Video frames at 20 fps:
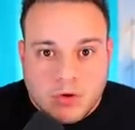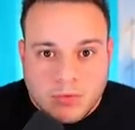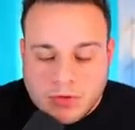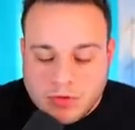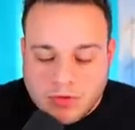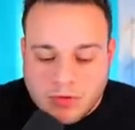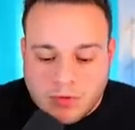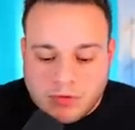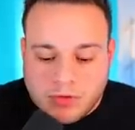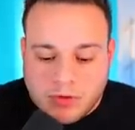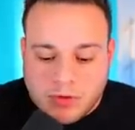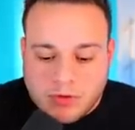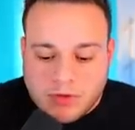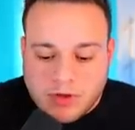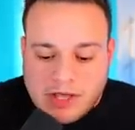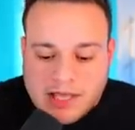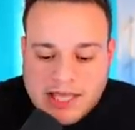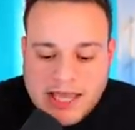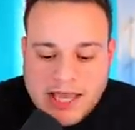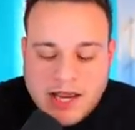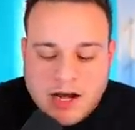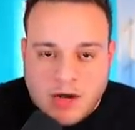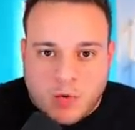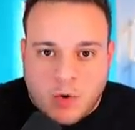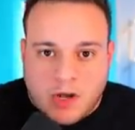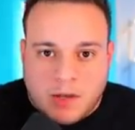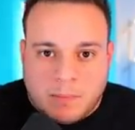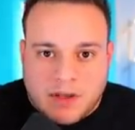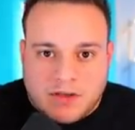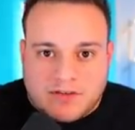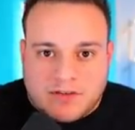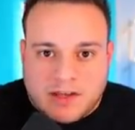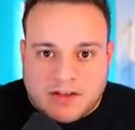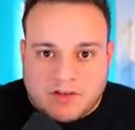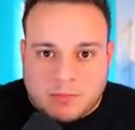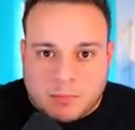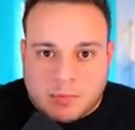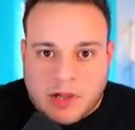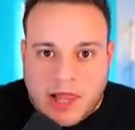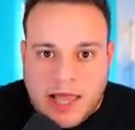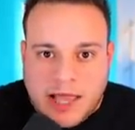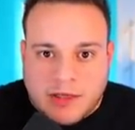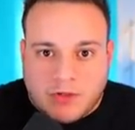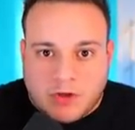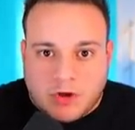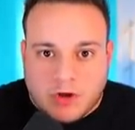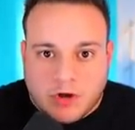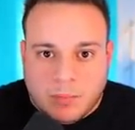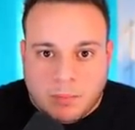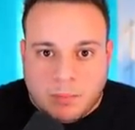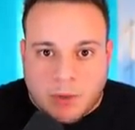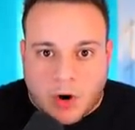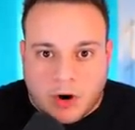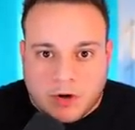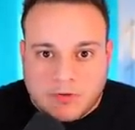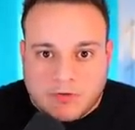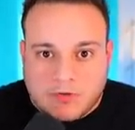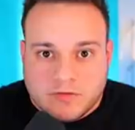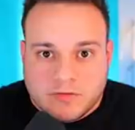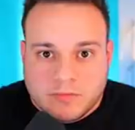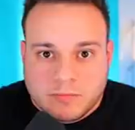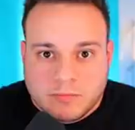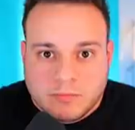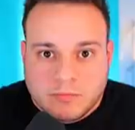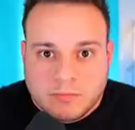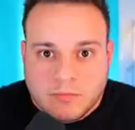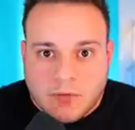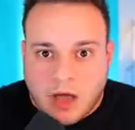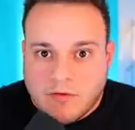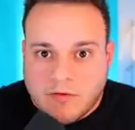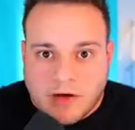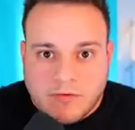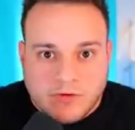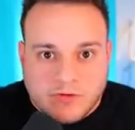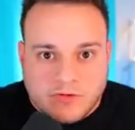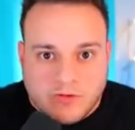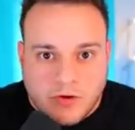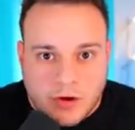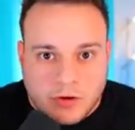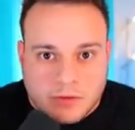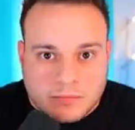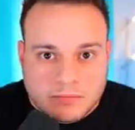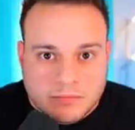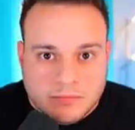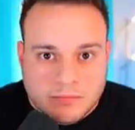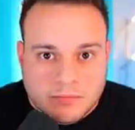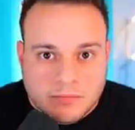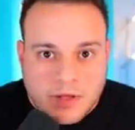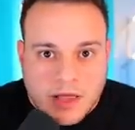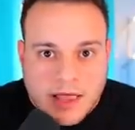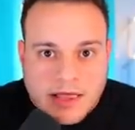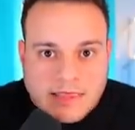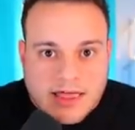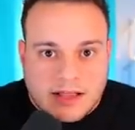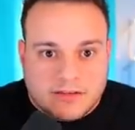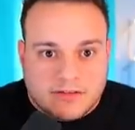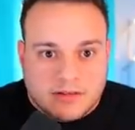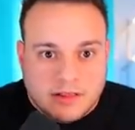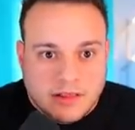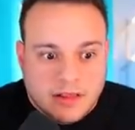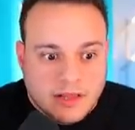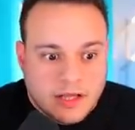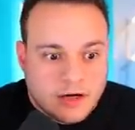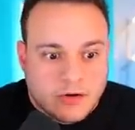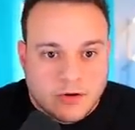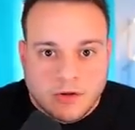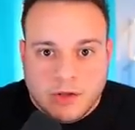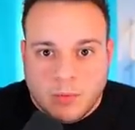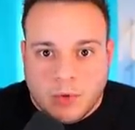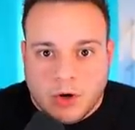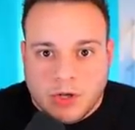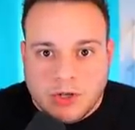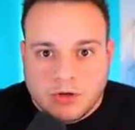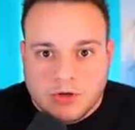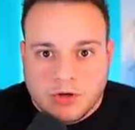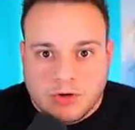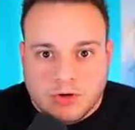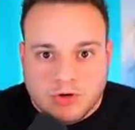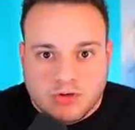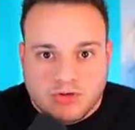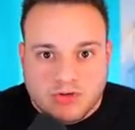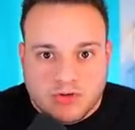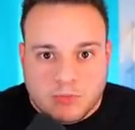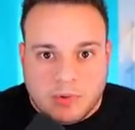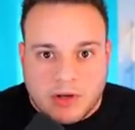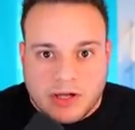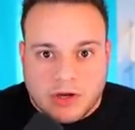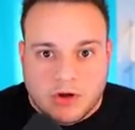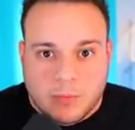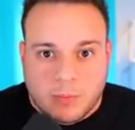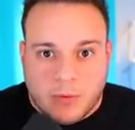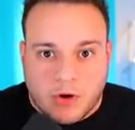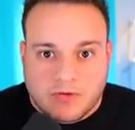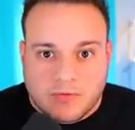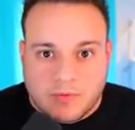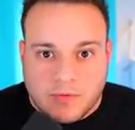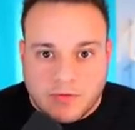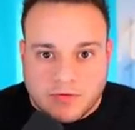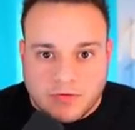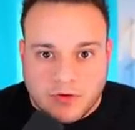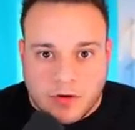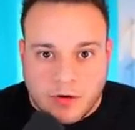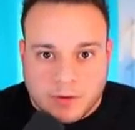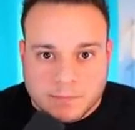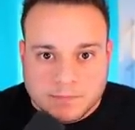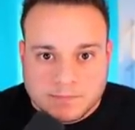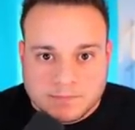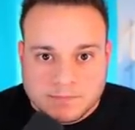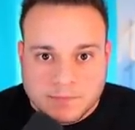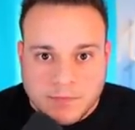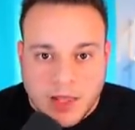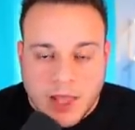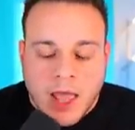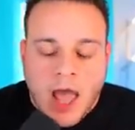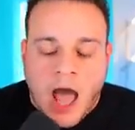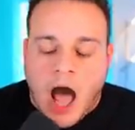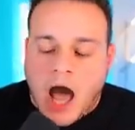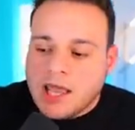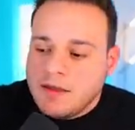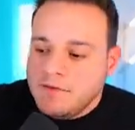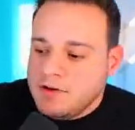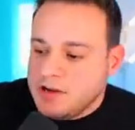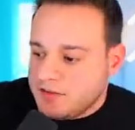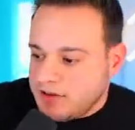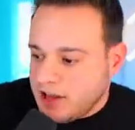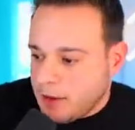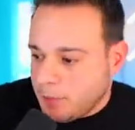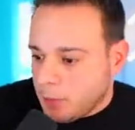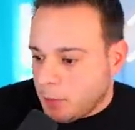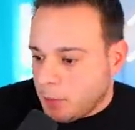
You the, the the key to quick mixing is playing the good parts of every song. That's literally what you do. You just play the good parts of every song. I'll give you an